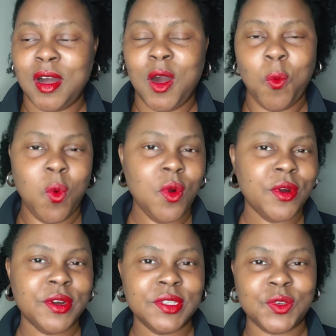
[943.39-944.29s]

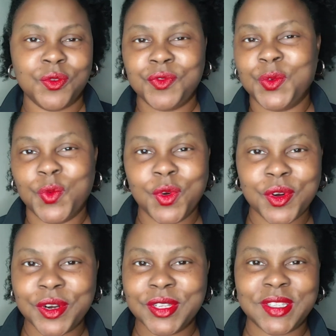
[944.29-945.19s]
awards or
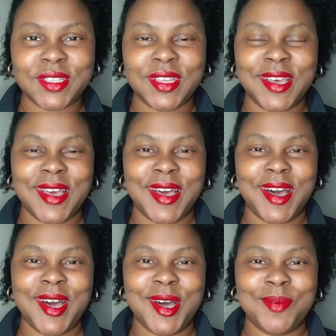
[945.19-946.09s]
rewards
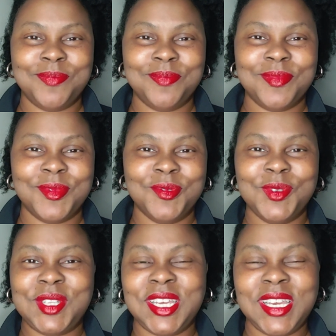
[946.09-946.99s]

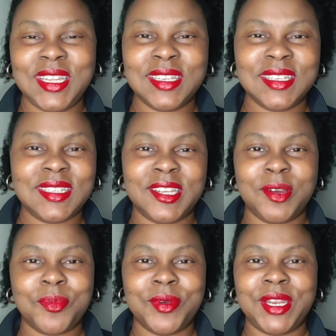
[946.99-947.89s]
routine set
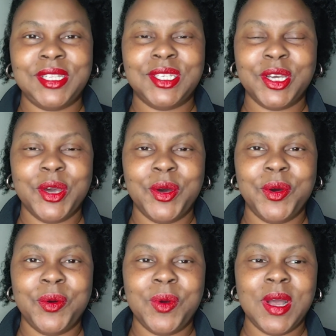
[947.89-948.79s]
up, ready to
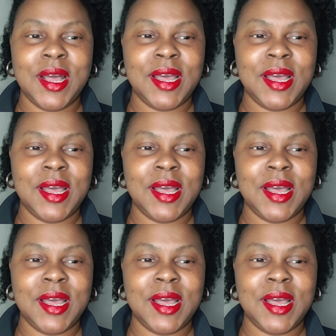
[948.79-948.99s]
go.